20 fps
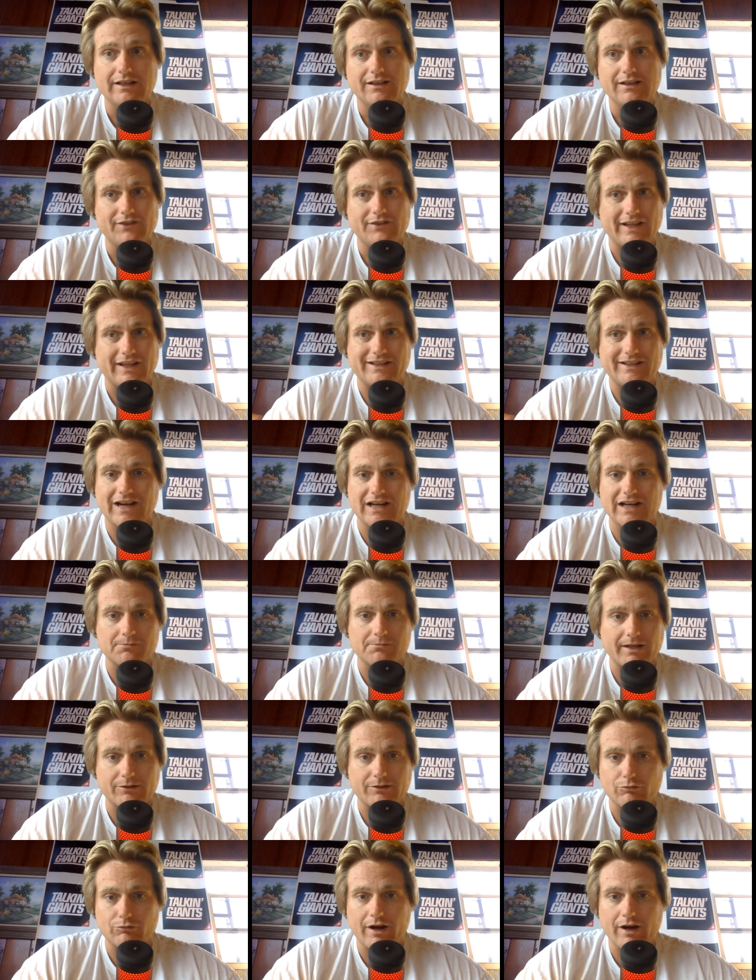They cut him like
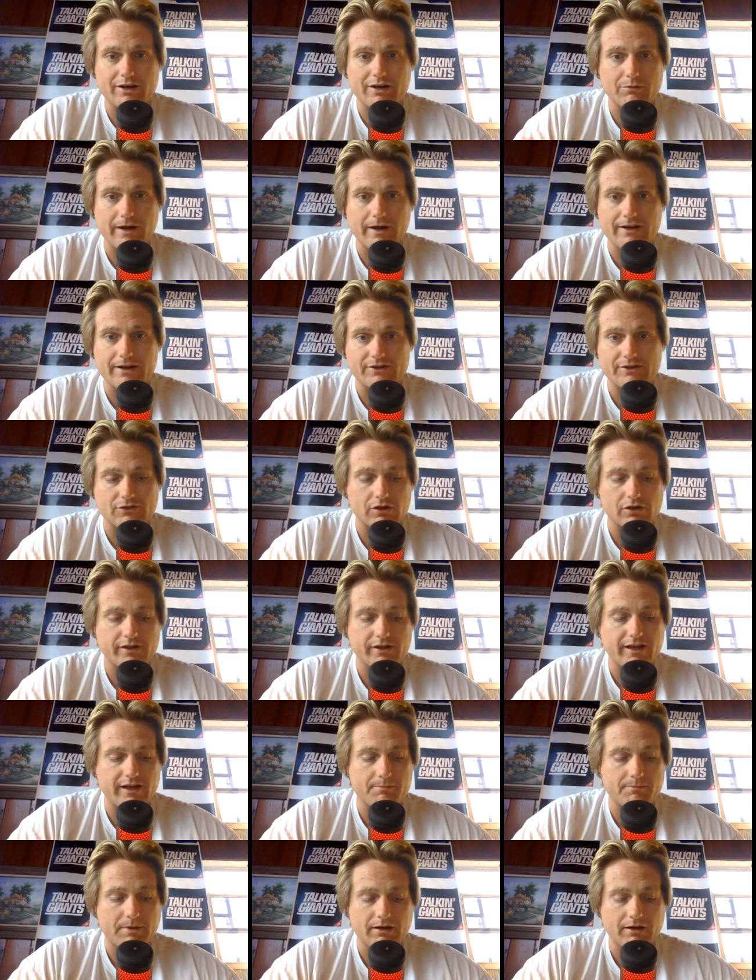right away to start
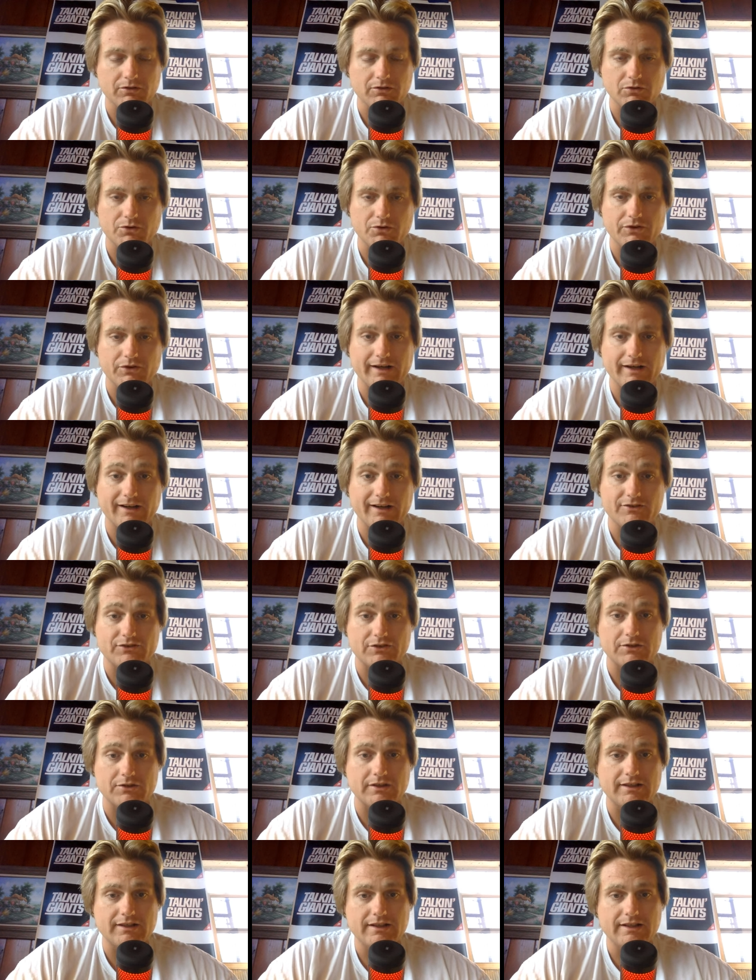camp out of Northern
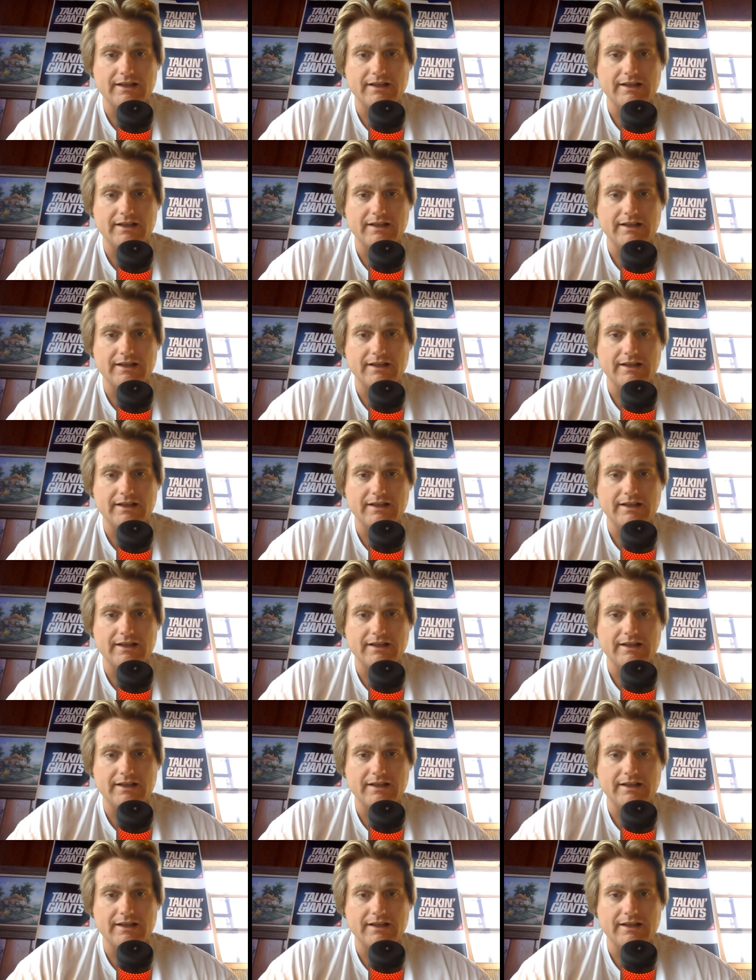Arizona.